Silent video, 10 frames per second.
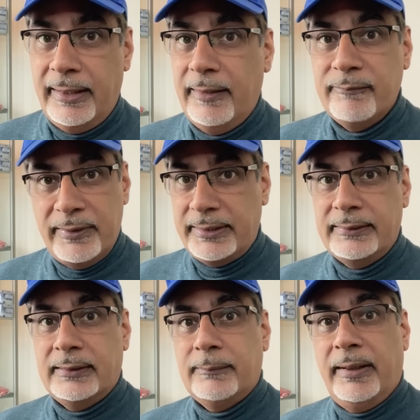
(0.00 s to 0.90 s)
I am very
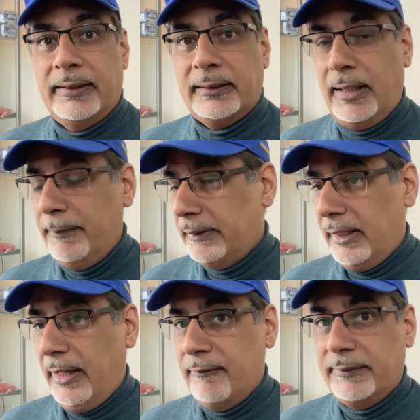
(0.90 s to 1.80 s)
concerned about the climate.
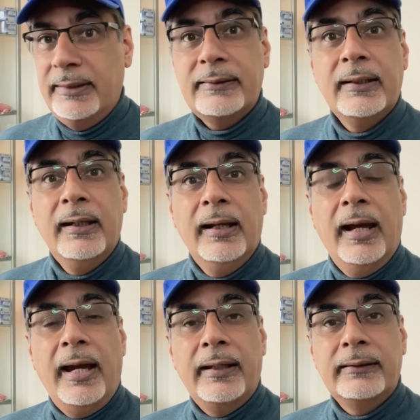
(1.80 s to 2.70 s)
I have kids,
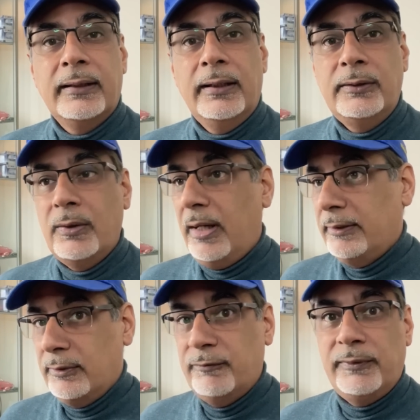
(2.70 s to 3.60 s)
and I
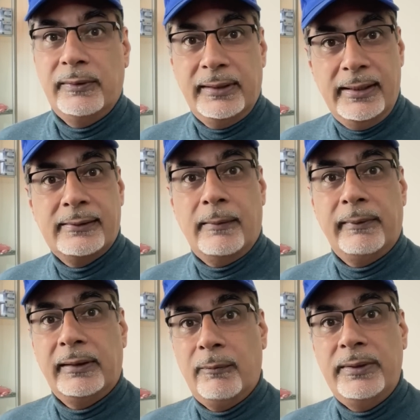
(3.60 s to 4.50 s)
do feel that it's
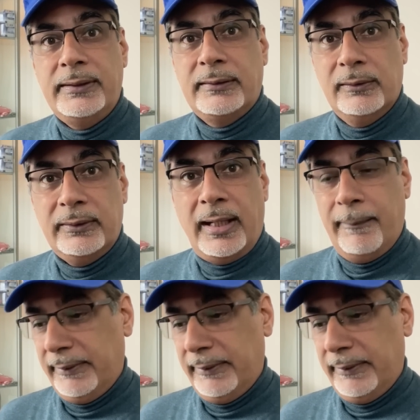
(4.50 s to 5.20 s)
something that we need to look at.